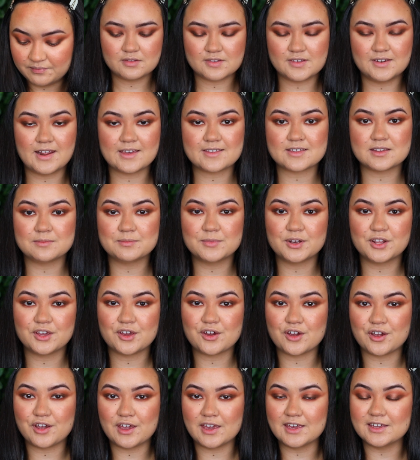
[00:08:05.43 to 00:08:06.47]
So next I'm going to
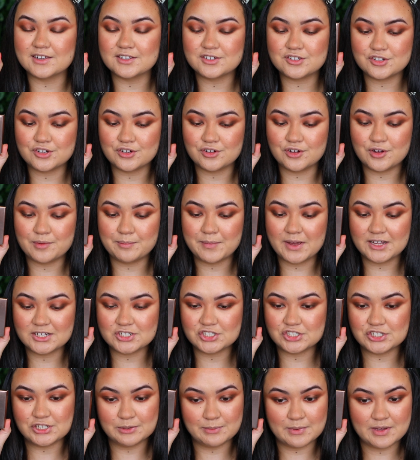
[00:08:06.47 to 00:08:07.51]
go into my
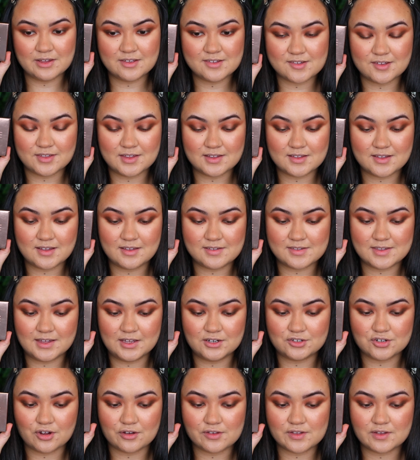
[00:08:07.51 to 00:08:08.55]
shimmer. So this is the
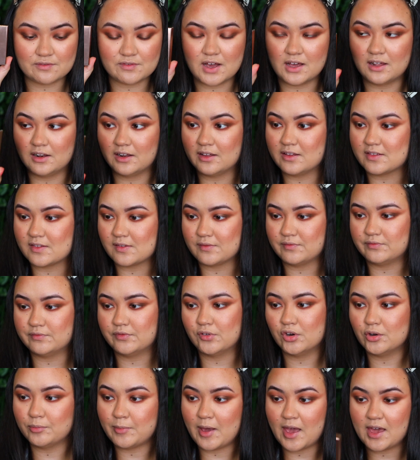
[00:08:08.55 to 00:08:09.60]
Dose of Colors
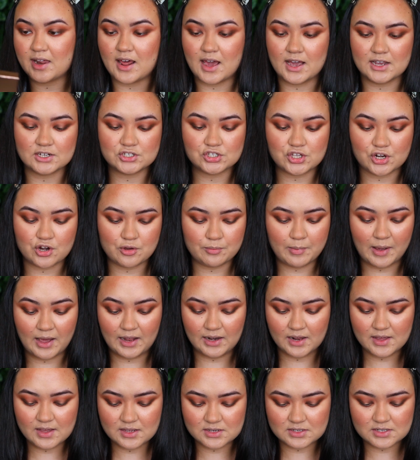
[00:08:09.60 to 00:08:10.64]
4-pan eyeshadow
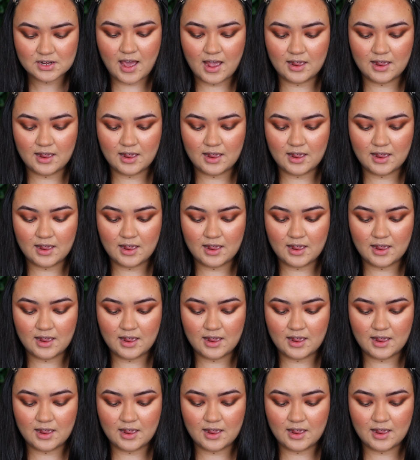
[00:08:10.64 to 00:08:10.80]
palette.